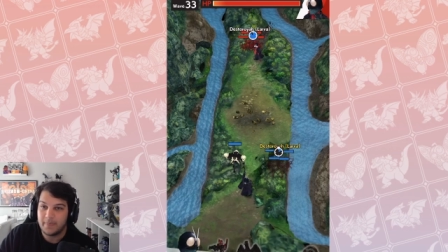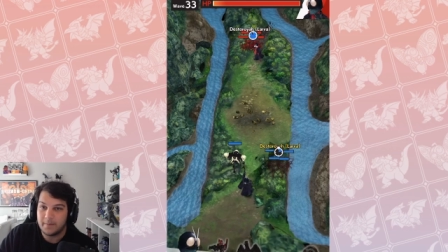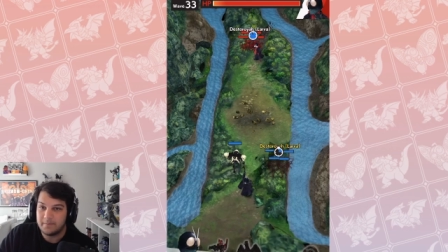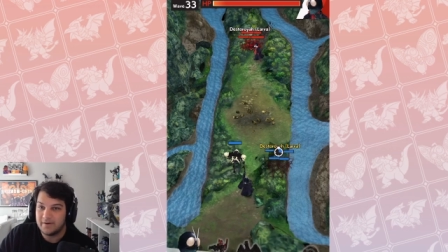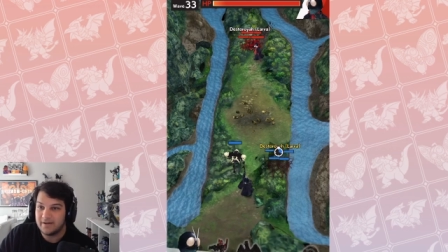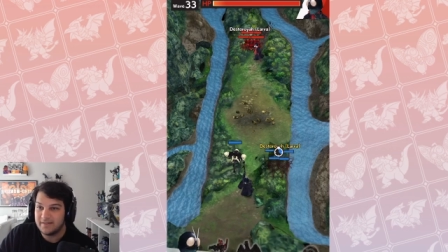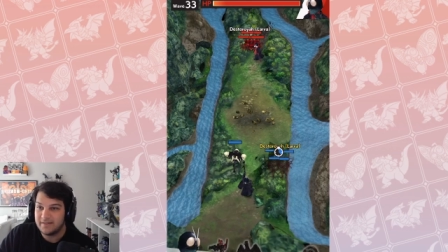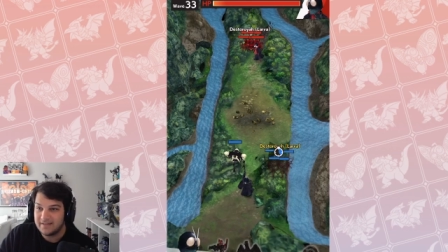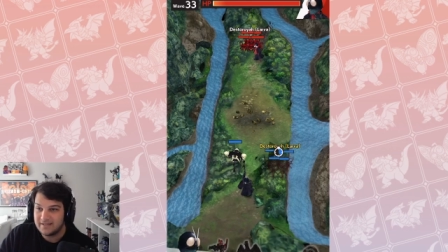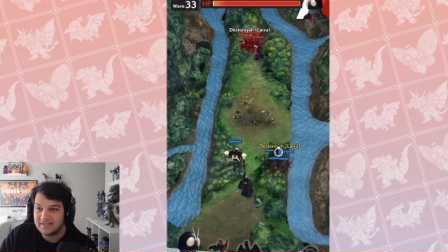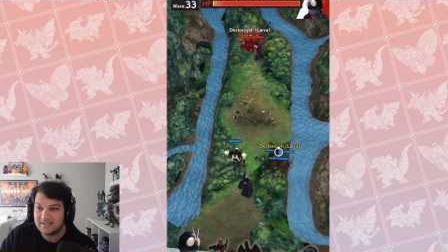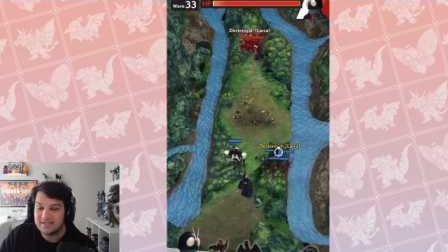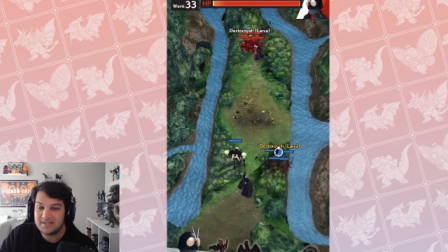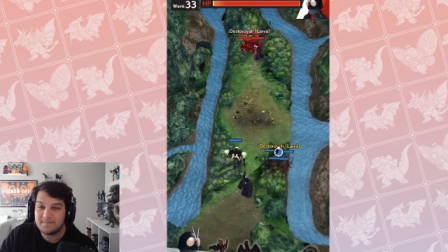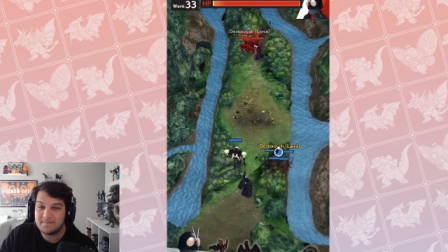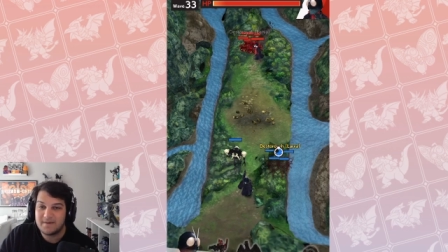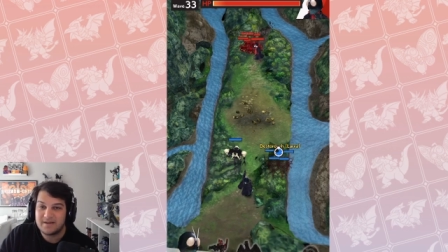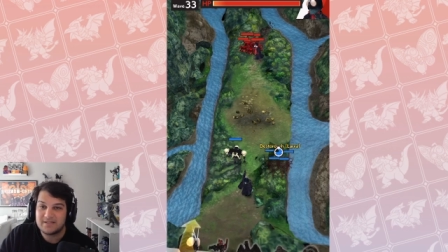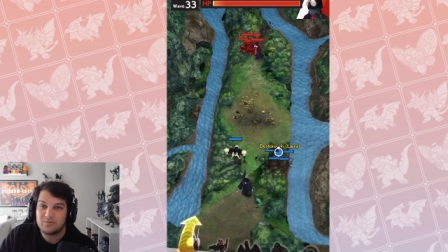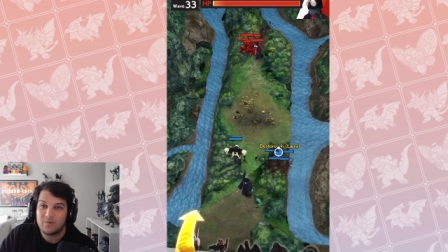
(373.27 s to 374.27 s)
But this is
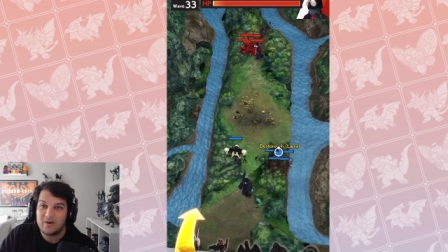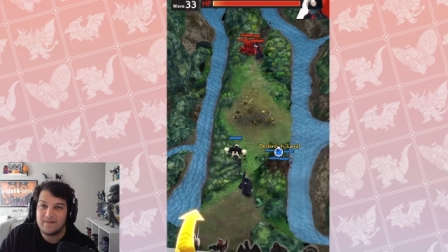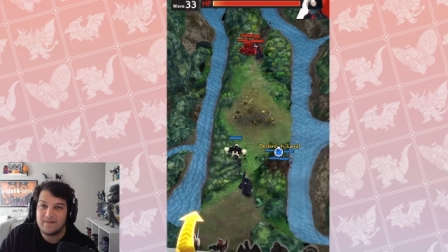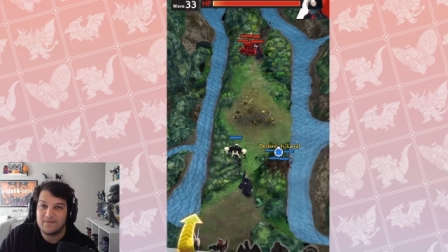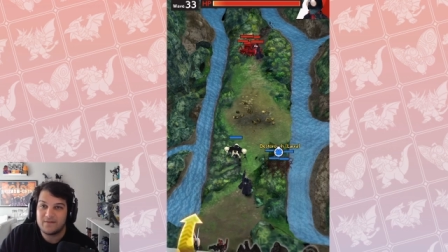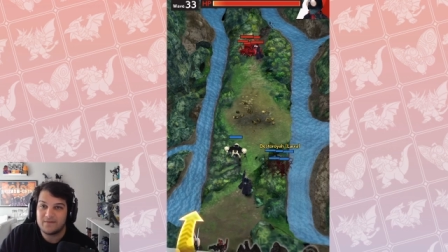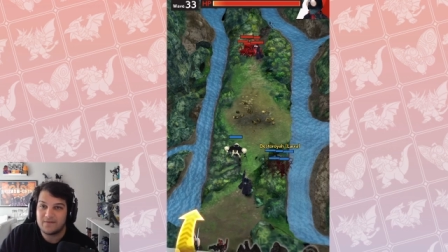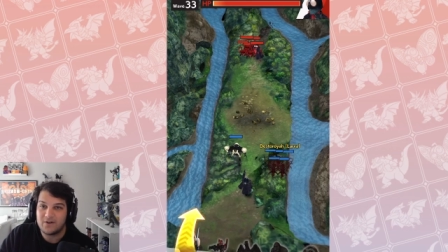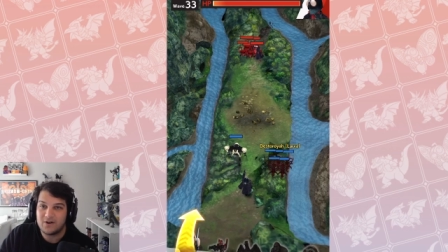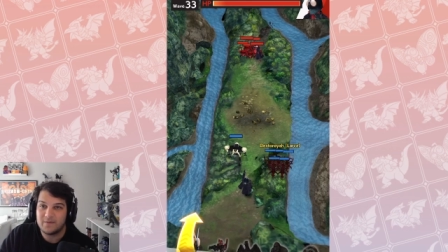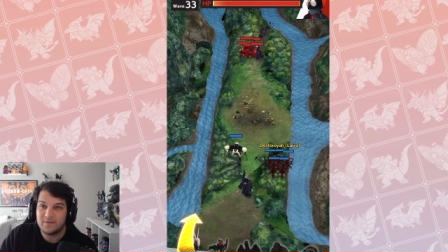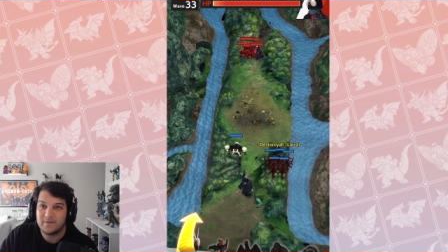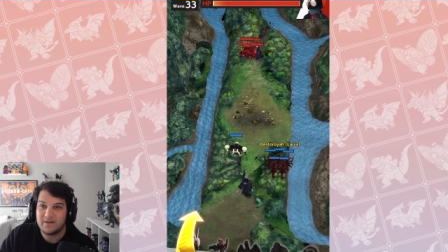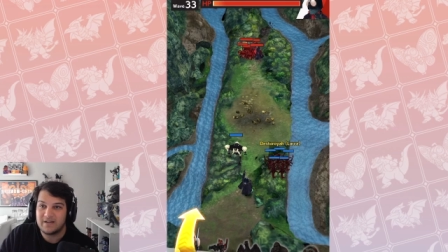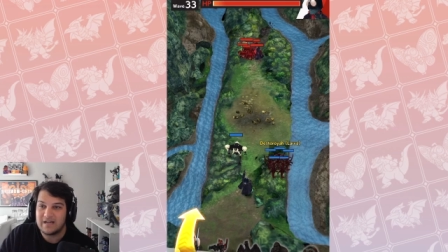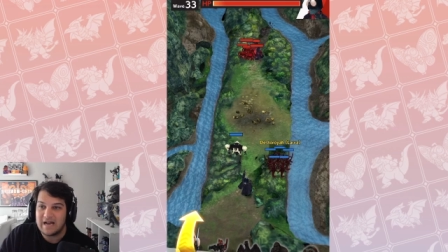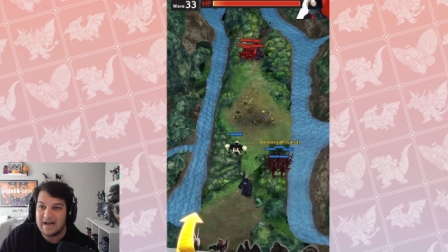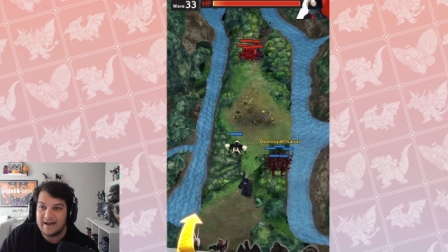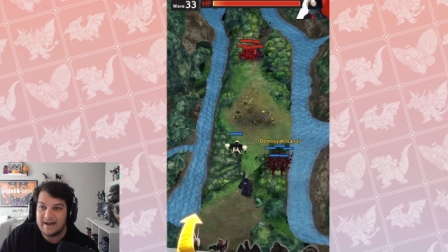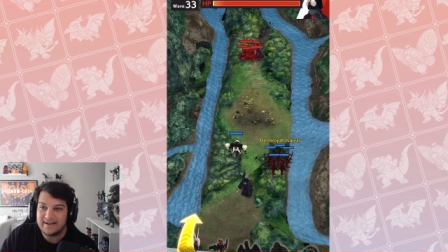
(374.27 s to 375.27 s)
the best way for
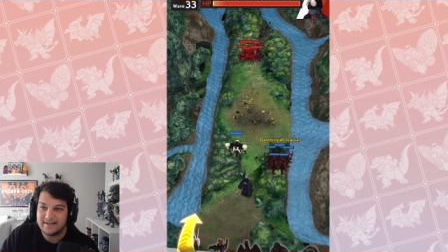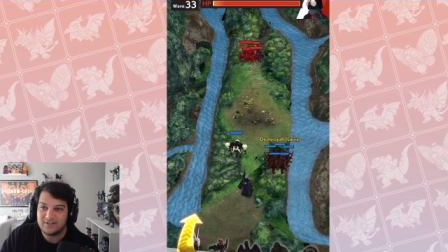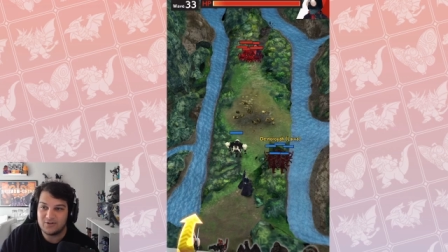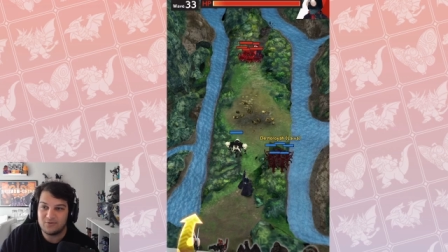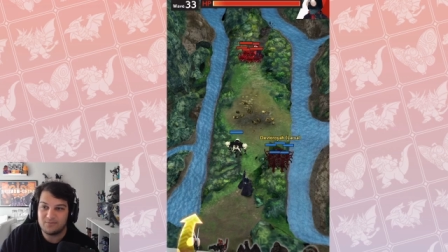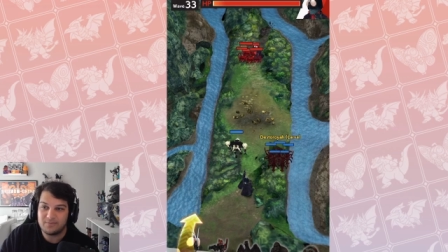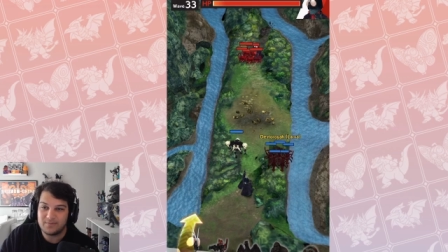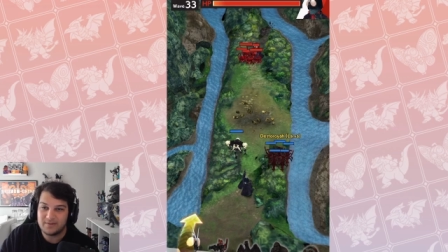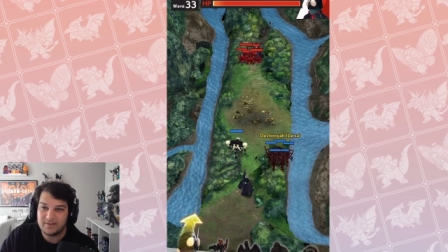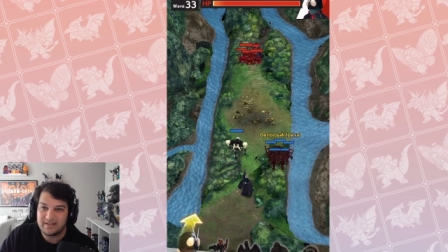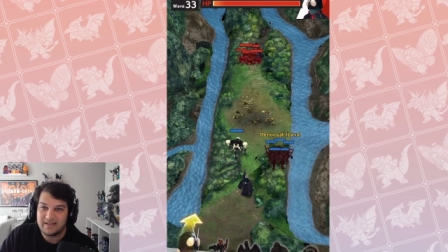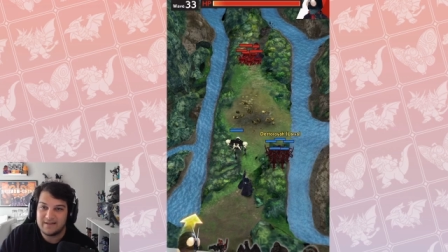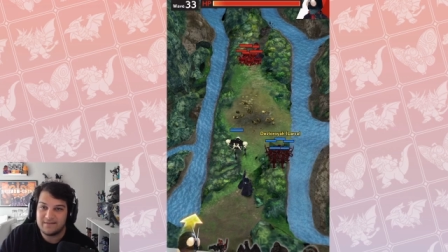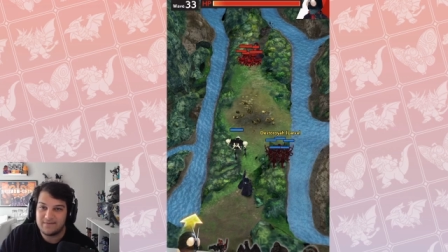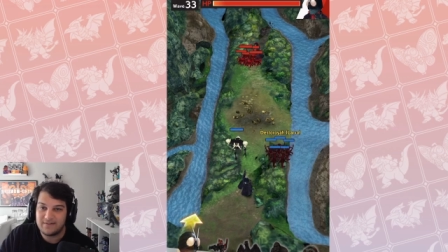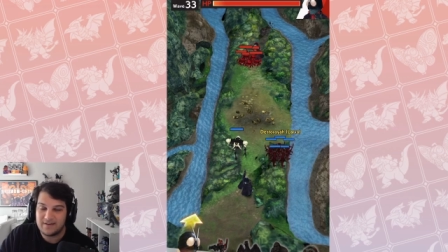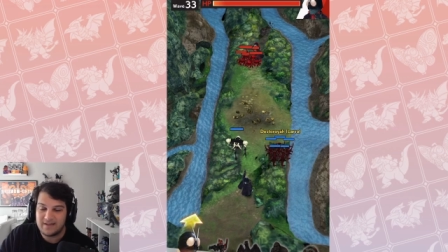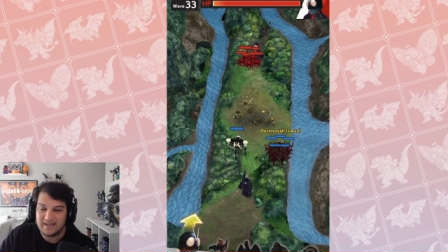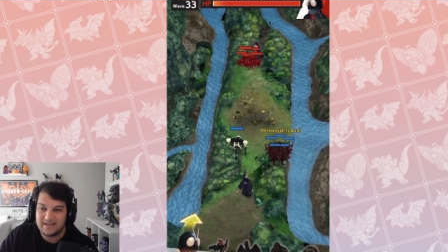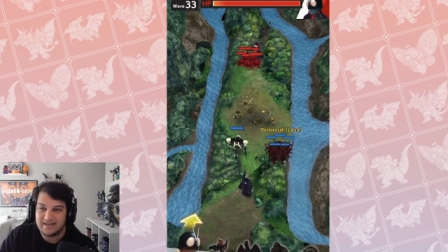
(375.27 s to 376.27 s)
farming. I don't
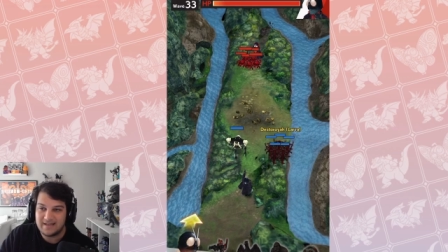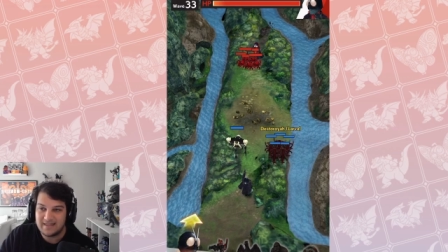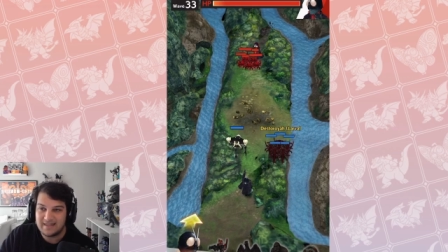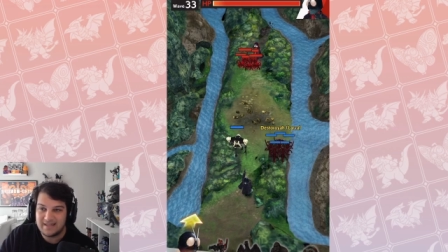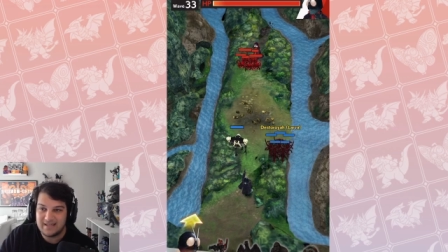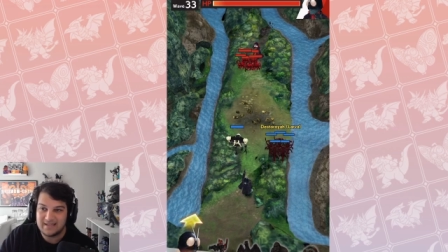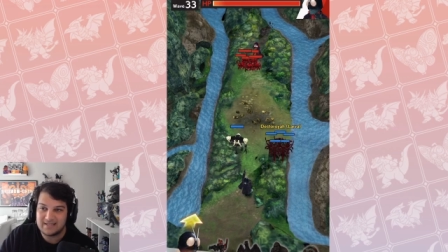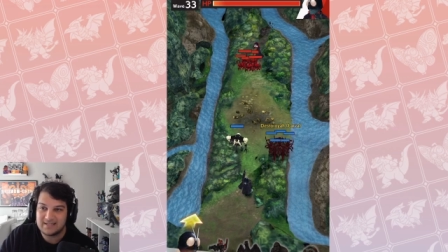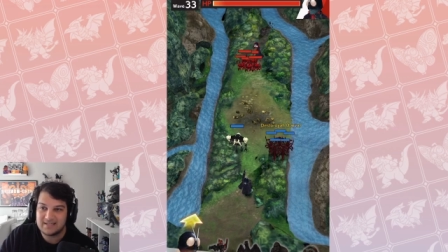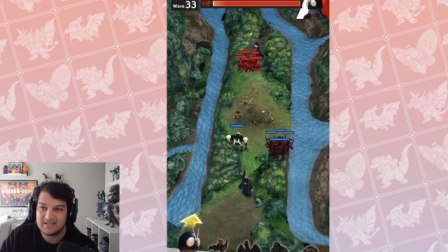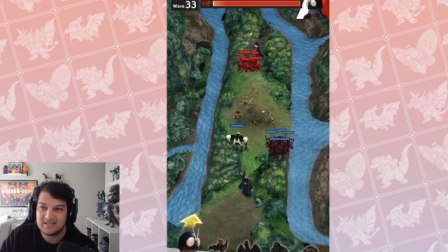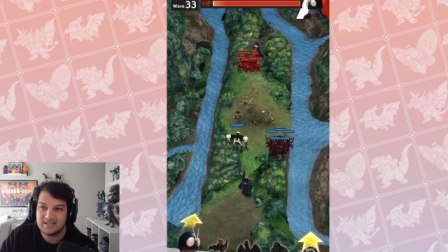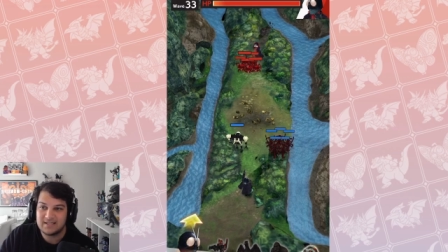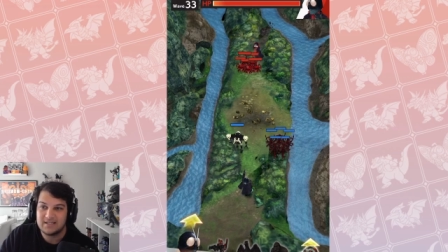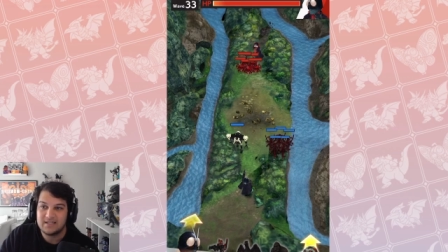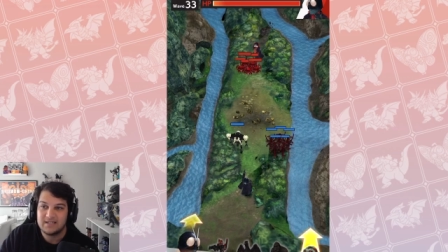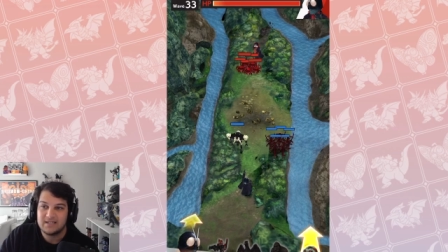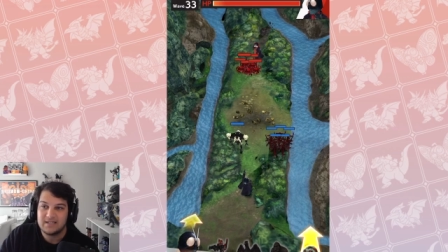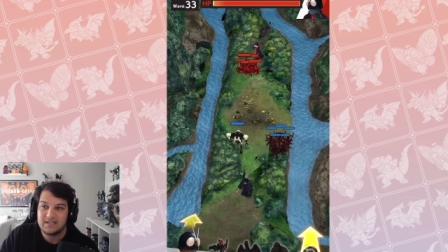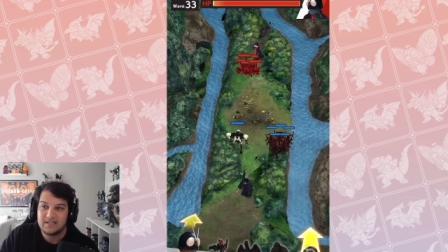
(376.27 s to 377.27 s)
believe in this
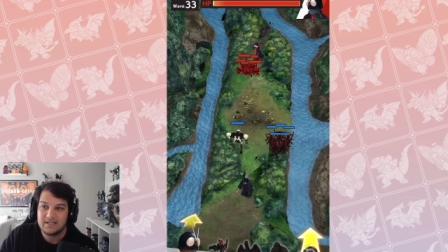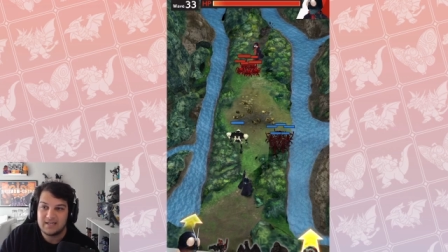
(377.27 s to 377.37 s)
